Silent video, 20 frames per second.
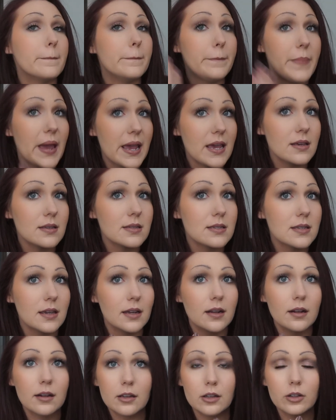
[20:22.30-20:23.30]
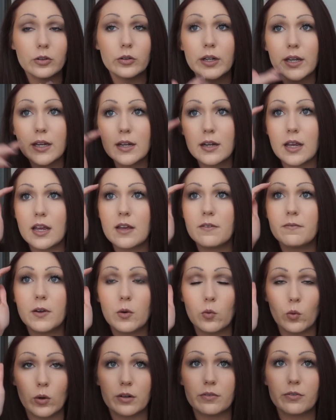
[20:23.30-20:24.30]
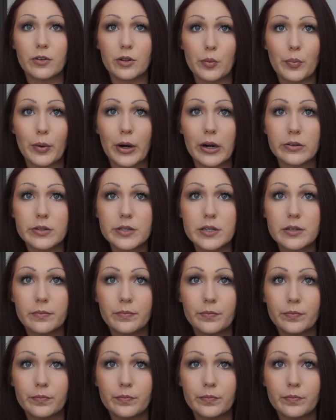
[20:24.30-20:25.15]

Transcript: base included, if it weren't for the brows.